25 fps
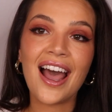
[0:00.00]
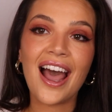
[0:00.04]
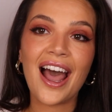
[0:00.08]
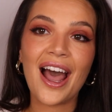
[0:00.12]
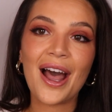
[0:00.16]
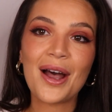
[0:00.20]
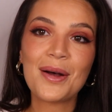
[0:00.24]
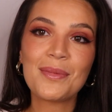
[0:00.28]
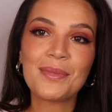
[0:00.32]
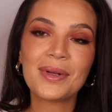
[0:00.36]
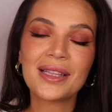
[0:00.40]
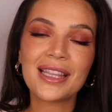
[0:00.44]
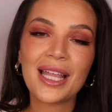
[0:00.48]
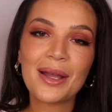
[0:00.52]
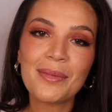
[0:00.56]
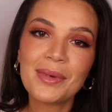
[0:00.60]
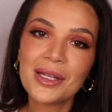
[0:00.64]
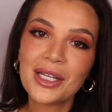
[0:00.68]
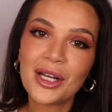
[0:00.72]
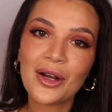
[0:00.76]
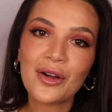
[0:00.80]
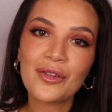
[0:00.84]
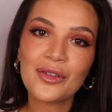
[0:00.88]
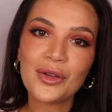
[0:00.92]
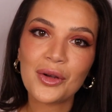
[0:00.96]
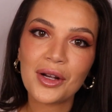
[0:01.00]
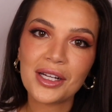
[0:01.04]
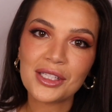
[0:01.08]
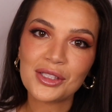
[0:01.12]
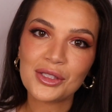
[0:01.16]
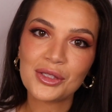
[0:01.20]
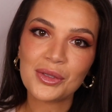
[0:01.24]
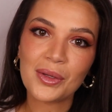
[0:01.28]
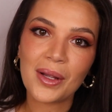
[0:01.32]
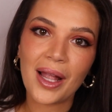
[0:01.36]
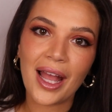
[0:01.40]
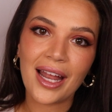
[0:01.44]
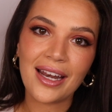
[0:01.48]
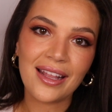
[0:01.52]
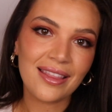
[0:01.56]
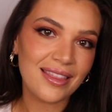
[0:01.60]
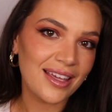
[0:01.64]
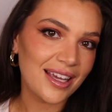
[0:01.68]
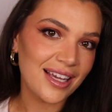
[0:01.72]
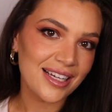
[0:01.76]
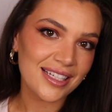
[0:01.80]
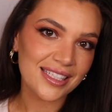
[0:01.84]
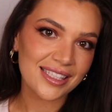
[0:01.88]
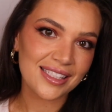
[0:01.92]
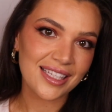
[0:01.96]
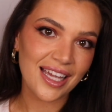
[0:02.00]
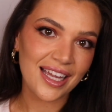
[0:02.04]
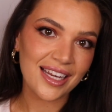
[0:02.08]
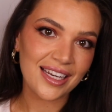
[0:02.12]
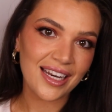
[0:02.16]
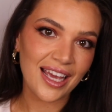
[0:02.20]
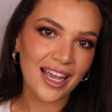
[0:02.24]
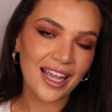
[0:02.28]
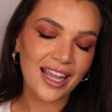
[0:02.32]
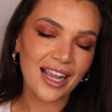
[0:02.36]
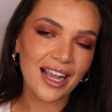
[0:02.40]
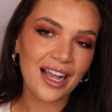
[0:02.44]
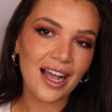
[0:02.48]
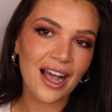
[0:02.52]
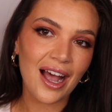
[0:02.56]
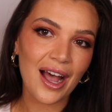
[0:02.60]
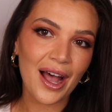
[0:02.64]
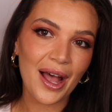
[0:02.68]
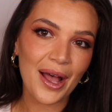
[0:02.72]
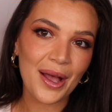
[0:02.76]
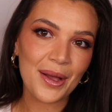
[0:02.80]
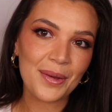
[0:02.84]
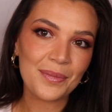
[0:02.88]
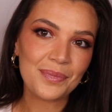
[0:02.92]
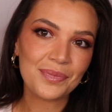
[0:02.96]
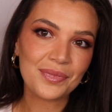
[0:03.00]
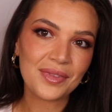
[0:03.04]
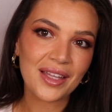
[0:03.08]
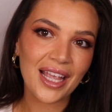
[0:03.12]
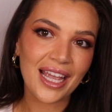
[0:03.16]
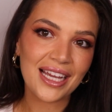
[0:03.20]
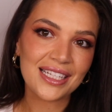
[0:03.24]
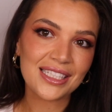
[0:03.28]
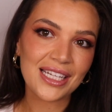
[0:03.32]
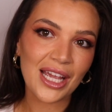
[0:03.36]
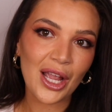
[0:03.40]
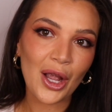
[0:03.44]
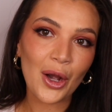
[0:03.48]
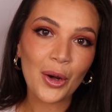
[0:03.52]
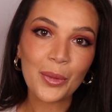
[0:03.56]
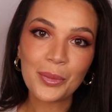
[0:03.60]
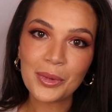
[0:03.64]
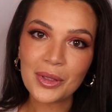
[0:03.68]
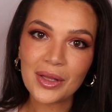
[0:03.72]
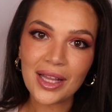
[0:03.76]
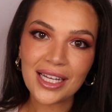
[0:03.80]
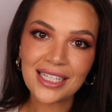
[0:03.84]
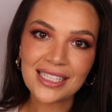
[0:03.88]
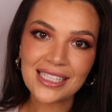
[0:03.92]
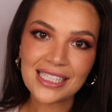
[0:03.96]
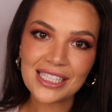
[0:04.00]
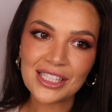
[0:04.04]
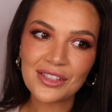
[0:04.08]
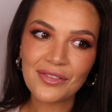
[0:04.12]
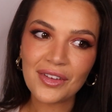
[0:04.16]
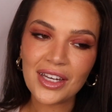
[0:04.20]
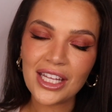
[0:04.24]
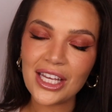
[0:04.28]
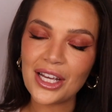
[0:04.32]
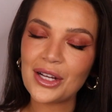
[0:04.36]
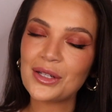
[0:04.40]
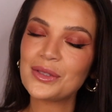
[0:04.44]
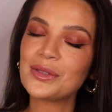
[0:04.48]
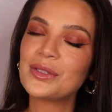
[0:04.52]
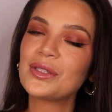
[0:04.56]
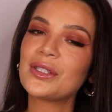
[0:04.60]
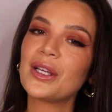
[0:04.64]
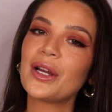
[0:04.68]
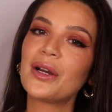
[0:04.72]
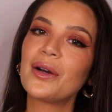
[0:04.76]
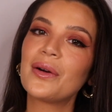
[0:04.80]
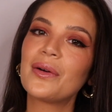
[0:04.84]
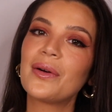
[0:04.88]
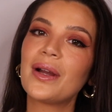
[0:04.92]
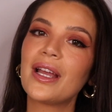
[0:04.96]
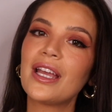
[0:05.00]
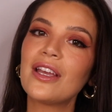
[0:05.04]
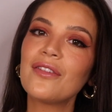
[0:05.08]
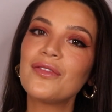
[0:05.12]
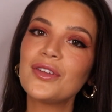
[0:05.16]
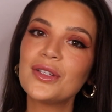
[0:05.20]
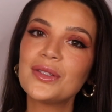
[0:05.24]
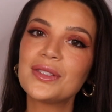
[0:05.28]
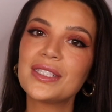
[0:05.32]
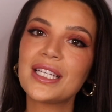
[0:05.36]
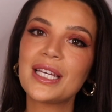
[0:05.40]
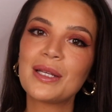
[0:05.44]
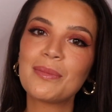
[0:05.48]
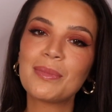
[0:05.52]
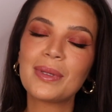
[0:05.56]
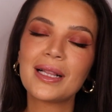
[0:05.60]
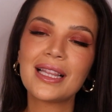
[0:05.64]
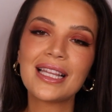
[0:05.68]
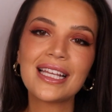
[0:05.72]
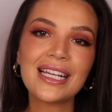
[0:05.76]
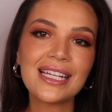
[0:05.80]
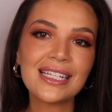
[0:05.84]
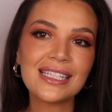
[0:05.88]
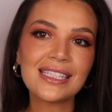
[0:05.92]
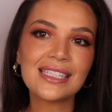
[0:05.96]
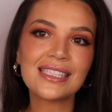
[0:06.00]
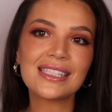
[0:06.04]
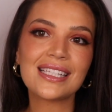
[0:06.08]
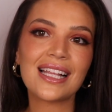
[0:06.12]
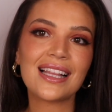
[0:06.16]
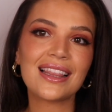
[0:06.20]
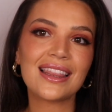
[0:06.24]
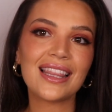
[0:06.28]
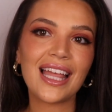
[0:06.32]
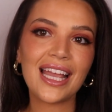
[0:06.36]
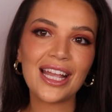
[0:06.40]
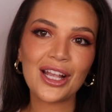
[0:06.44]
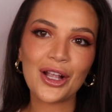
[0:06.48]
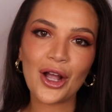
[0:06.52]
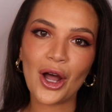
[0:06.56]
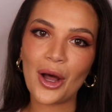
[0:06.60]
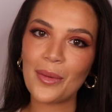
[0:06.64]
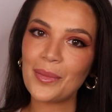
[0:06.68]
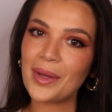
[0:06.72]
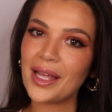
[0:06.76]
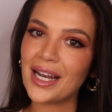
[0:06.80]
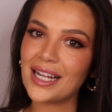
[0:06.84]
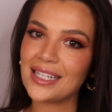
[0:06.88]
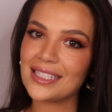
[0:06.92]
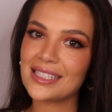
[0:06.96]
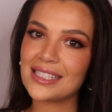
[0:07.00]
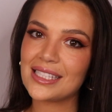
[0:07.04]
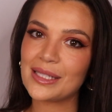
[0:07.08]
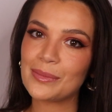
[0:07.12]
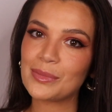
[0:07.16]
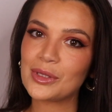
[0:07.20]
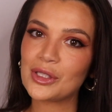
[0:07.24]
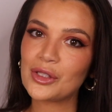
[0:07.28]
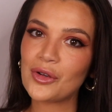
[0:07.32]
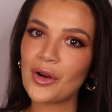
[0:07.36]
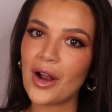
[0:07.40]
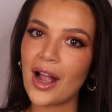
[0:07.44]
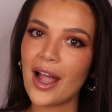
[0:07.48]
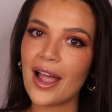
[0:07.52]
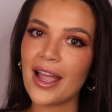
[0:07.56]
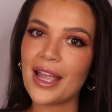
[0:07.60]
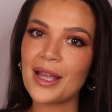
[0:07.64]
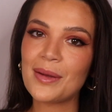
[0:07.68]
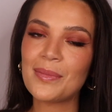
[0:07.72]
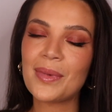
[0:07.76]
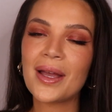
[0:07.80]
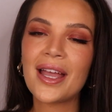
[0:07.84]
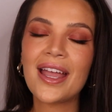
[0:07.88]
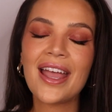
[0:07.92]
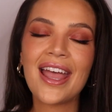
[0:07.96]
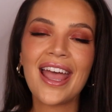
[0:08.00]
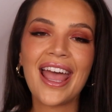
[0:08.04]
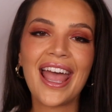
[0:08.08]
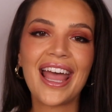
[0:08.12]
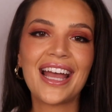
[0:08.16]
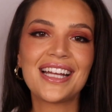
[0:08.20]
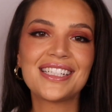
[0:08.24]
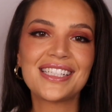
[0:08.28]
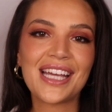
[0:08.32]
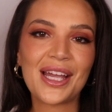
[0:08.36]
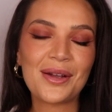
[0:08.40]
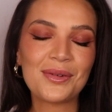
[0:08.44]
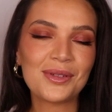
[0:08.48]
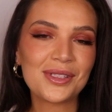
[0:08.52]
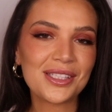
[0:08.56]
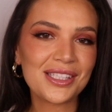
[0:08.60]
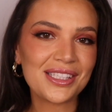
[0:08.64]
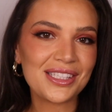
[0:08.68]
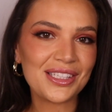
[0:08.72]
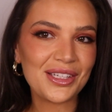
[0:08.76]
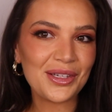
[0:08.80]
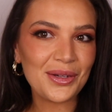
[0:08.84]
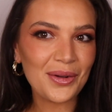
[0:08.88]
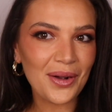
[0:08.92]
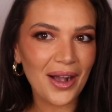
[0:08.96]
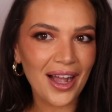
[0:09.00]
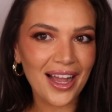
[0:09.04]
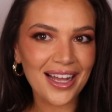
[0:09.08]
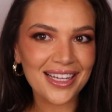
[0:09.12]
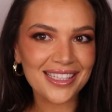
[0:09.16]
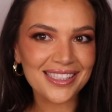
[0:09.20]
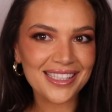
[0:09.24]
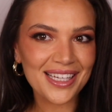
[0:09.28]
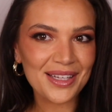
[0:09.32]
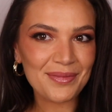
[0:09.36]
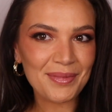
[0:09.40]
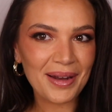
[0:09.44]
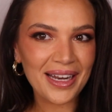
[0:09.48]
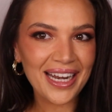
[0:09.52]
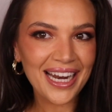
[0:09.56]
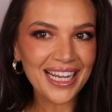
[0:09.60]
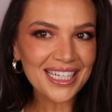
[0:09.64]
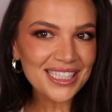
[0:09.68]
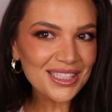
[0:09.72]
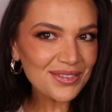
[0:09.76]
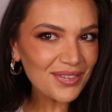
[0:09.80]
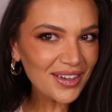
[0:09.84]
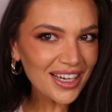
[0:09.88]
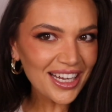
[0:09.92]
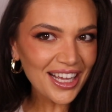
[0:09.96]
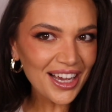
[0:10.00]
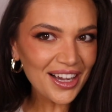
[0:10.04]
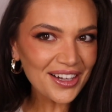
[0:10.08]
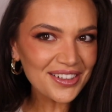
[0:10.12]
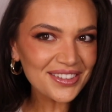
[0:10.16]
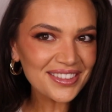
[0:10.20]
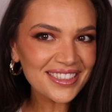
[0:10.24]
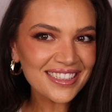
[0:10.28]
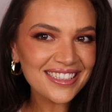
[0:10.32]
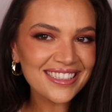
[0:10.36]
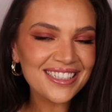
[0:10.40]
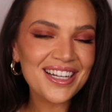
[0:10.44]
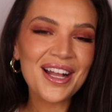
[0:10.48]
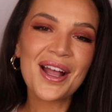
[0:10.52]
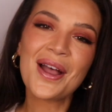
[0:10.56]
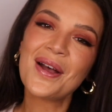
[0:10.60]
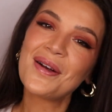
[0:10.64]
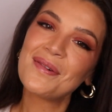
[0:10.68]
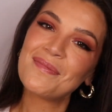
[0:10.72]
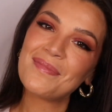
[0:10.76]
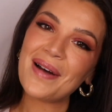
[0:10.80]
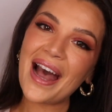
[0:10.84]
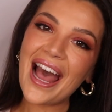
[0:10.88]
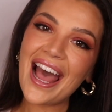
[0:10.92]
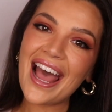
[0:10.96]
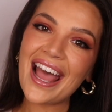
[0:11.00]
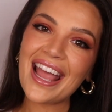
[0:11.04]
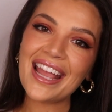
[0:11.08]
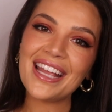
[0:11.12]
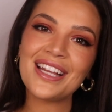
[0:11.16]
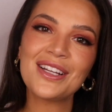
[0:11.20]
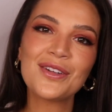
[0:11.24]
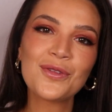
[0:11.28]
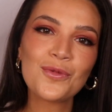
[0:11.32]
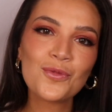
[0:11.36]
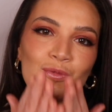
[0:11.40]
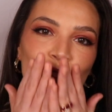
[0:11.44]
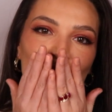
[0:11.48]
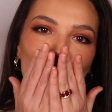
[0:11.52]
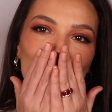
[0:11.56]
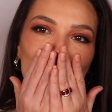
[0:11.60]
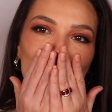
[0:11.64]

But let me know if you guys are doing anything exciting, and I hope you liked this video. So if you did, please like, comment, and subscribe, and I will see you guys in my next video. Bye!